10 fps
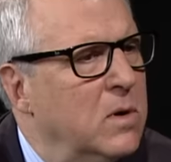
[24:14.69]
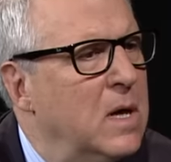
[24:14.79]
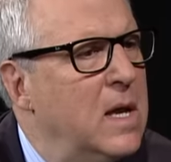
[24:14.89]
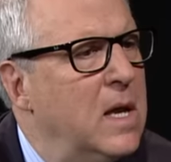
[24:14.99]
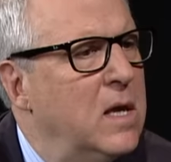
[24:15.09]

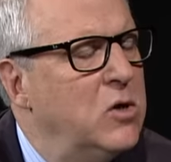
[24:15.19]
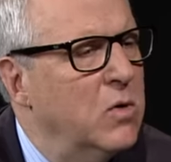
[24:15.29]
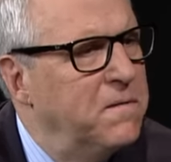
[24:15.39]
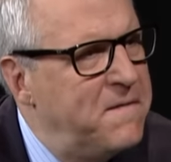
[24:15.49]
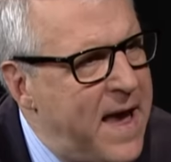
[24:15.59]
your,
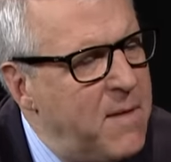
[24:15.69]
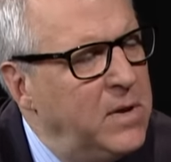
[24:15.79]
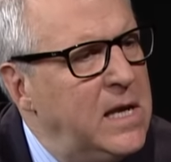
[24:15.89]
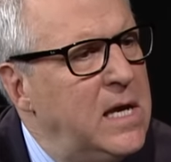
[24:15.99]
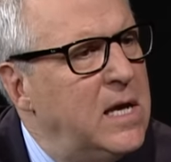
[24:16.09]
your
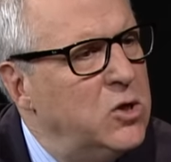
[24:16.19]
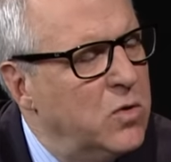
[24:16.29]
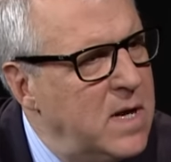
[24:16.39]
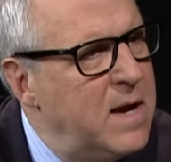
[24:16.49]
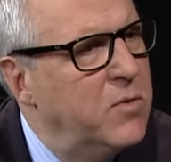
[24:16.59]
family and
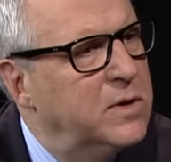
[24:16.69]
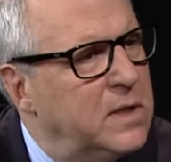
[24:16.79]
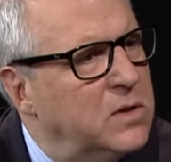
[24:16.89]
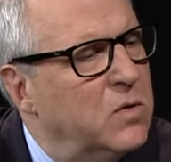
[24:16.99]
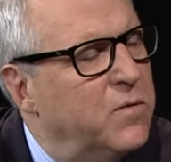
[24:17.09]
your
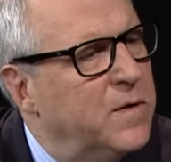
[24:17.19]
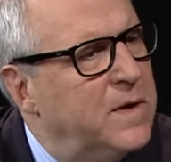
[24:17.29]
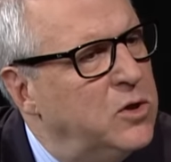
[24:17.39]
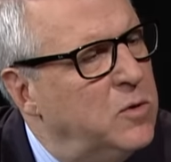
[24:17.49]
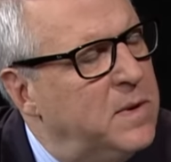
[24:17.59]
neighbors and so
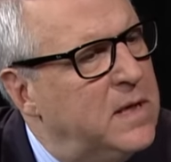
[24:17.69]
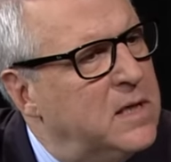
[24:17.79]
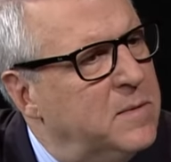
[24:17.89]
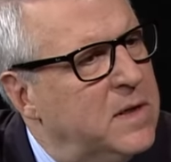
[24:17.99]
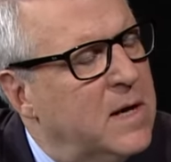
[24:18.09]
forth as you
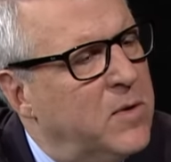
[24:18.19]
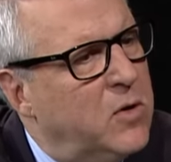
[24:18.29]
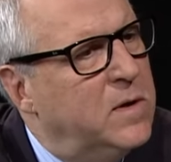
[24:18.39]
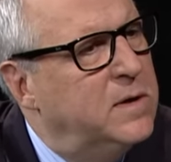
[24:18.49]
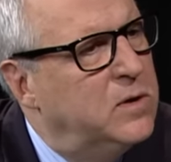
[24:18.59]
begin to become a
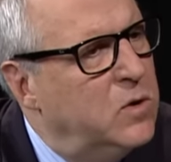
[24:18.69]
good